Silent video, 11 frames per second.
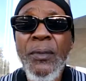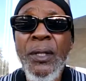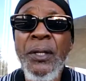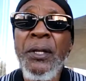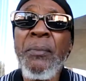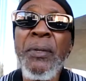
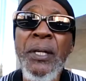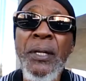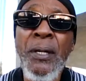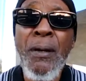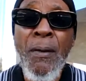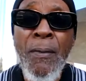And they're big.
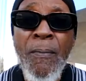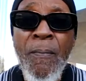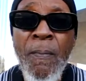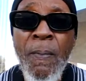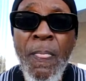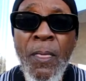
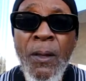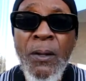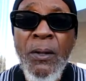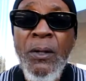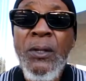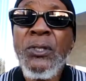
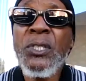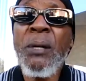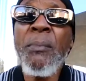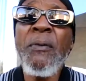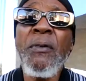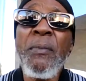
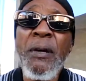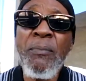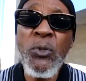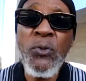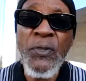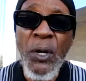Some of them have
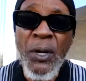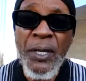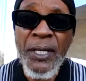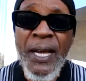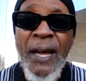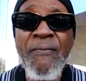moved on
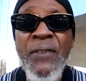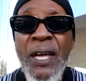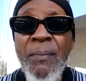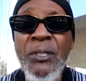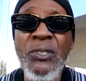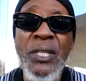and got
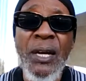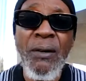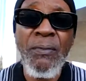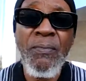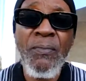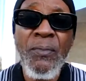families now.
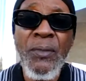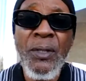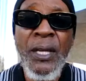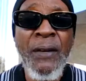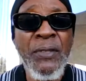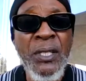
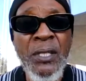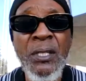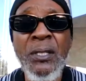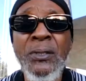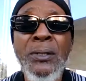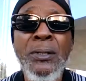They have
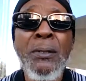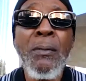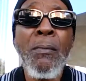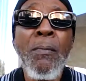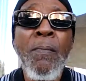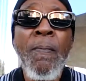kids.
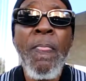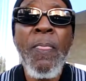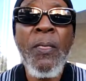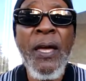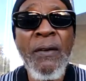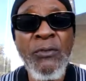
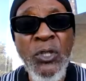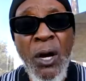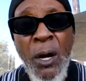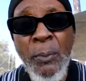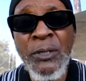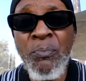They have
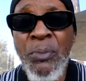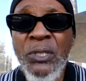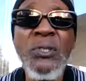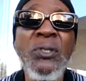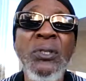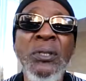jobs and
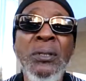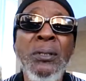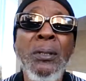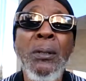businesses.